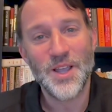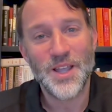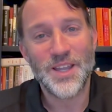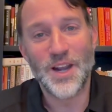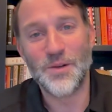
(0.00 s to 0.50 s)

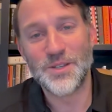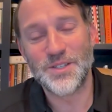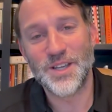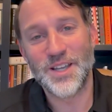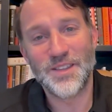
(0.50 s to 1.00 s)
it's
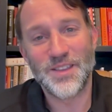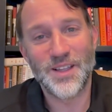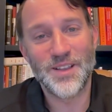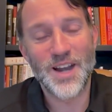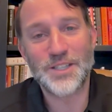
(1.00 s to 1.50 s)

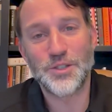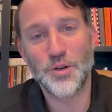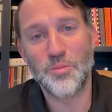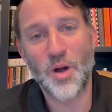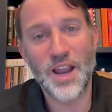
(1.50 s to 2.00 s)
the nice little
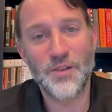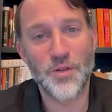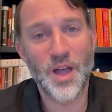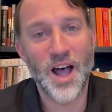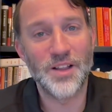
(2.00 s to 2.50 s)
break for
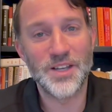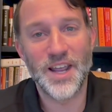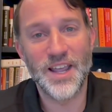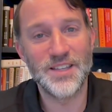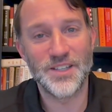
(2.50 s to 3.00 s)
the holidays.